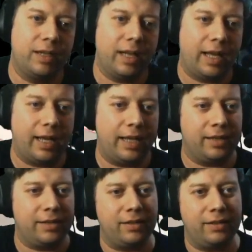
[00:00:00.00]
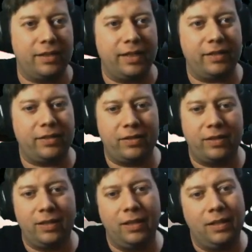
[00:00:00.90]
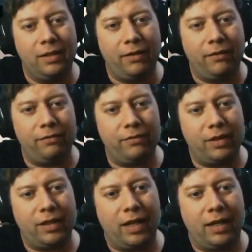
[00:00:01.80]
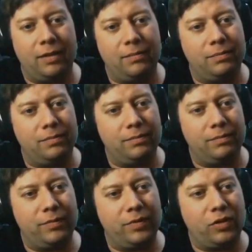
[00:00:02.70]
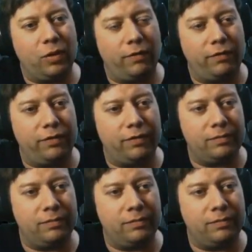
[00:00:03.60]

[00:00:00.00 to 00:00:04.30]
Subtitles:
had this sort of...